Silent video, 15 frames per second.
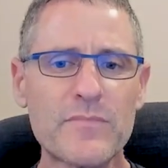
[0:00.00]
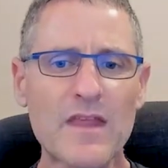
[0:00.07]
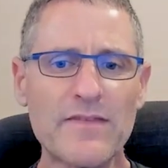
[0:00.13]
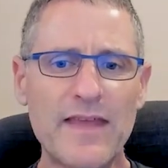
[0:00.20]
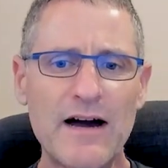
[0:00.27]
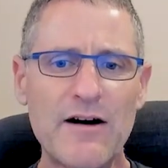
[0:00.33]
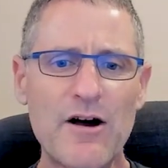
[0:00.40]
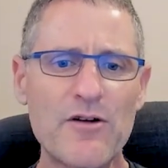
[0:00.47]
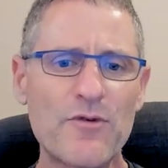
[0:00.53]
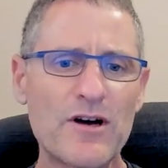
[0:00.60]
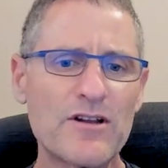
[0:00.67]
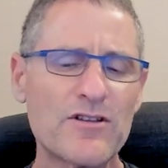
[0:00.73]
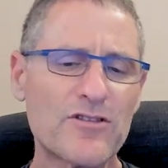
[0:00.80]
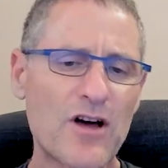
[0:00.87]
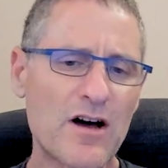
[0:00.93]
Now I want
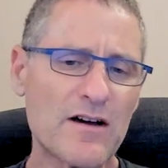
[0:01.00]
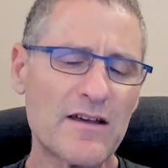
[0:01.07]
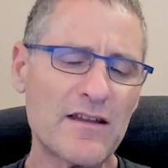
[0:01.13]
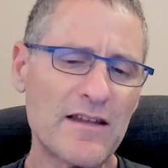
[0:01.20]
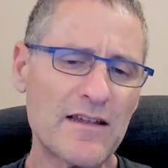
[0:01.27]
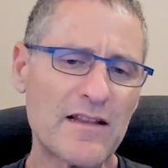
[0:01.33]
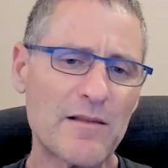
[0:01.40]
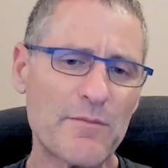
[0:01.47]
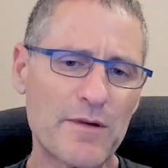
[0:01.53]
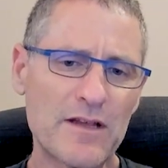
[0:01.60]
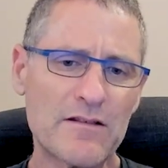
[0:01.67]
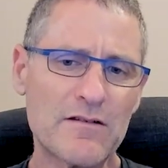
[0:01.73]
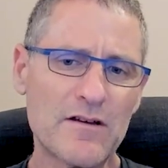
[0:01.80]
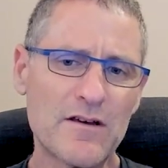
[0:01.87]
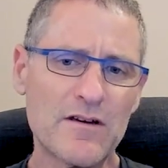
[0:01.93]
to talk a little
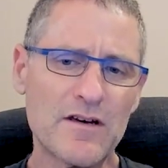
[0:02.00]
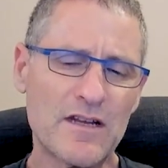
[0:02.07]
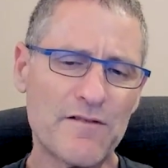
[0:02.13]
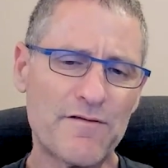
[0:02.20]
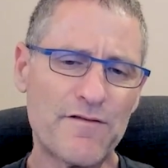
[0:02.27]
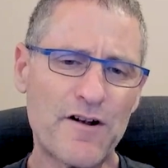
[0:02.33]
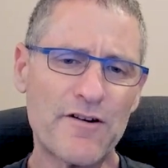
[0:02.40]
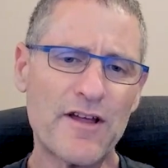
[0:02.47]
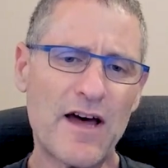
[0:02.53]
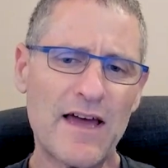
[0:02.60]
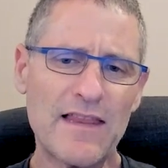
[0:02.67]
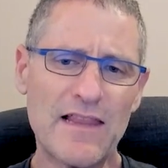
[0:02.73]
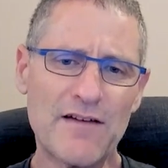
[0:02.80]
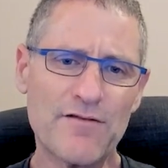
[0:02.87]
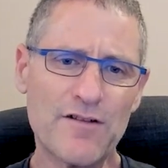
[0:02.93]
bit in a very high
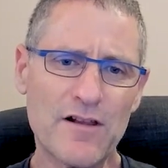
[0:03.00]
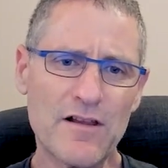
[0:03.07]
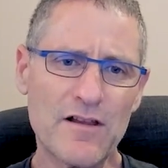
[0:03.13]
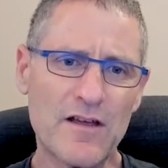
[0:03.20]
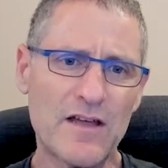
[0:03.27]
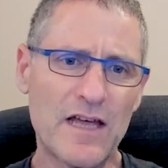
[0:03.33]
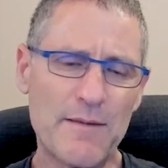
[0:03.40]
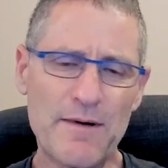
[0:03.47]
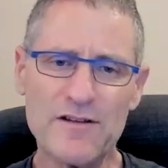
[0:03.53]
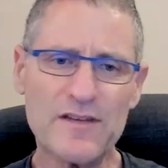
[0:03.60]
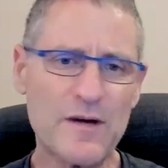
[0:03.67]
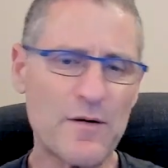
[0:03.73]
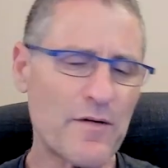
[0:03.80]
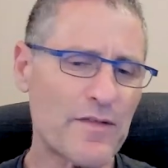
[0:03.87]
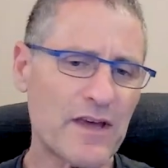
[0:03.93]
level about
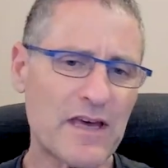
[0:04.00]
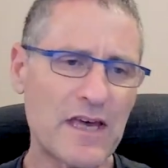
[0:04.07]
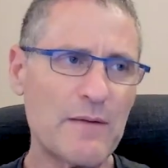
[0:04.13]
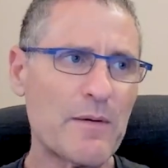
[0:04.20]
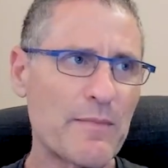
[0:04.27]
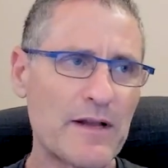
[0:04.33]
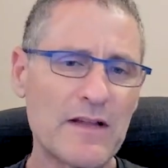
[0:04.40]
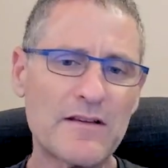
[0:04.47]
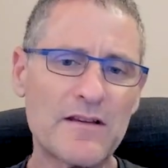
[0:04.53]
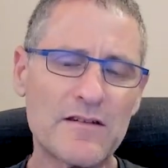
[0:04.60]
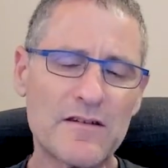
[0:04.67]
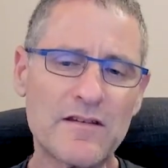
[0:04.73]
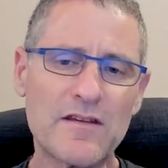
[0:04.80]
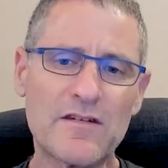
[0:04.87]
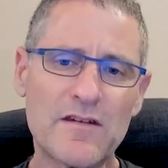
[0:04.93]
some of the capabilities
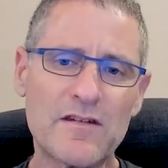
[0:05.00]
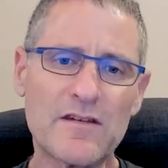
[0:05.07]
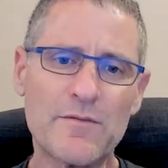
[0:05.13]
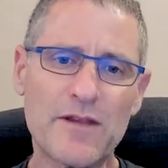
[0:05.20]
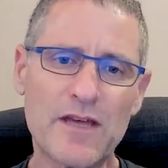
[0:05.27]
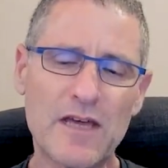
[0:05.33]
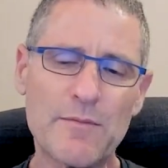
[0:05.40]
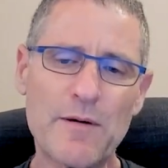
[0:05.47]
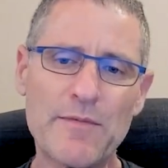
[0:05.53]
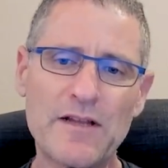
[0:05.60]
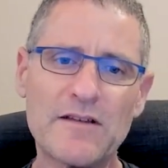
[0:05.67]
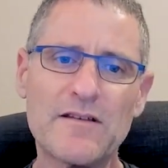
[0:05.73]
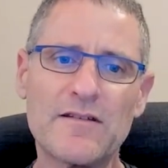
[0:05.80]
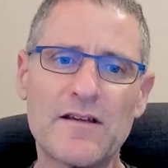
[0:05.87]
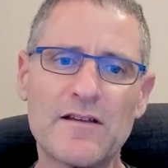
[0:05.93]
in the system, the
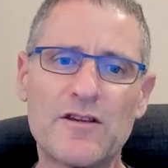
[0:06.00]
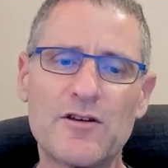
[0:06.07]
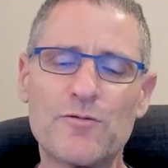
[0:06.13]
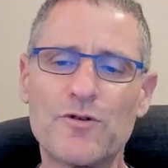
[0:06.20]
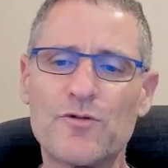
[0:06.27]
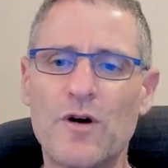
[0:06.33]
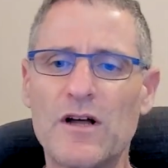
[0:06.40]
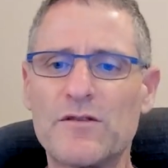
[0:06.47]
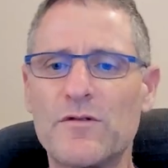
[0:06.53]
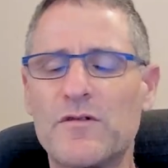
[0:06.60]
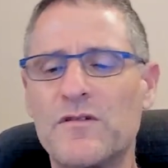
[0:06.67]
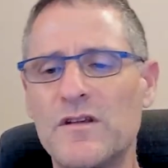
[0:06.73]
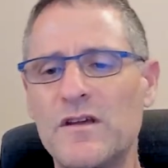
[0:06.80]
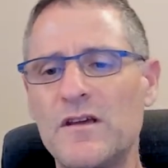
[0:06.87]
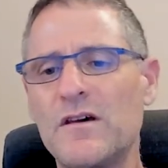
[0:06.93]
capabilities that you would want to
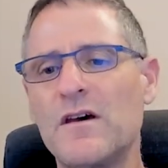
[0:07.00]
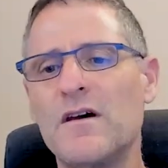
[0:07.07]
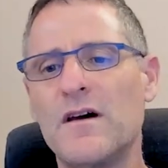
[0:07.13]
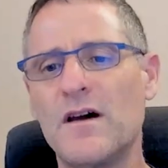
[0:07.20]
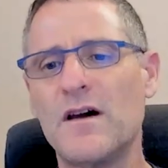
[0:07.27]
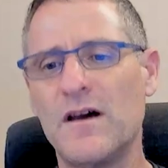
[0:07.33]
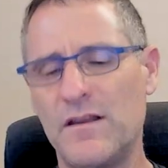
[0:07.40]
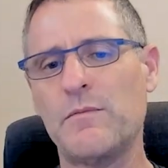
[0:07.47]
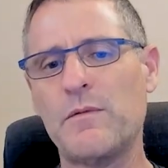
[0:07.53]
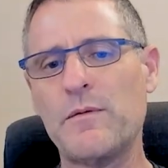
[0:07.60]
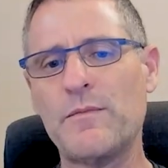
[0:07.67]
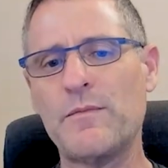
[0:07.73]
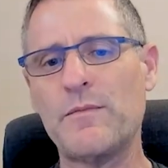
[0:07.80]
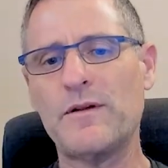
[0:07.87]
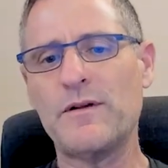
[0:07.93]
see, and the
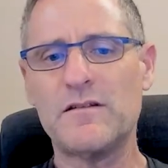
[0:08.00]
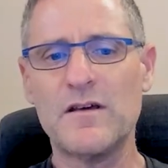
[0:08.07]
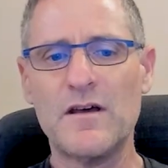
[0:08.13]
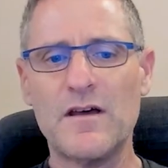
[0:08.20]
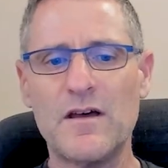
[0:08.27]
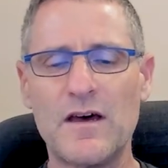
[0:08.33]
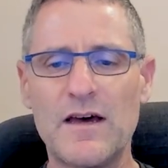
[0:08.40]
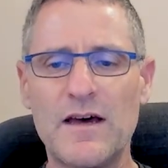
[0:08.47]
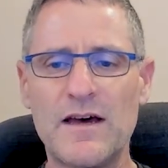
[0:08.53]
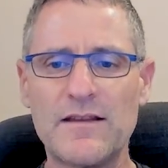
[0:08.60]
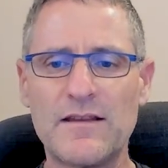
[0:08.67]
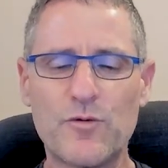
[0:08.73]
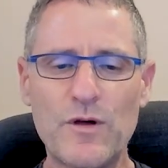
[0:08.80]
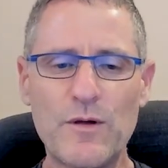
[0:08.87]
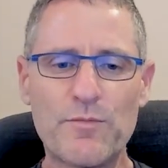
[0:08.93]
capabilities
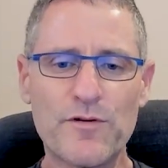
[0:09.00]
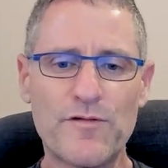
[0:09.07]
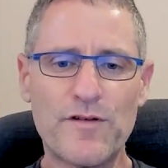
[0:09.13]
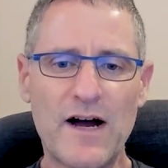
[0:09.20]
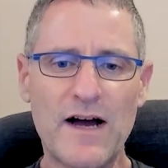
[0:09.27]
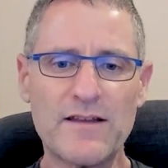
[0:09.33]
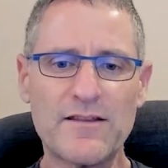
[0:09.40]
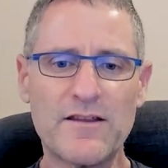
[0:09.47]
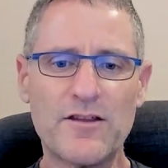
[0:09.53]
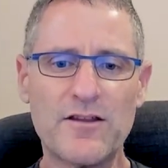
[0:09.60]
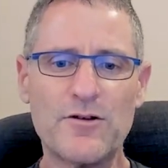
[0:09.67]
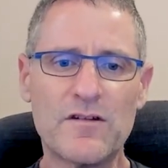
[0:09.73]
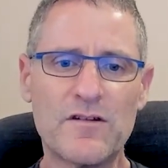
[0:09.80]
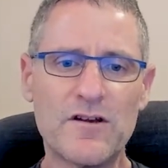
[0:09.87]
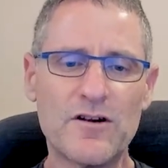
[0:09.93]
that we provide. And you
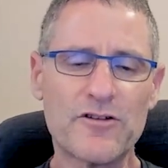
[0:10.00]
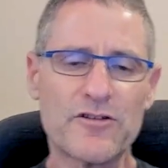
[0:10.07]
can see here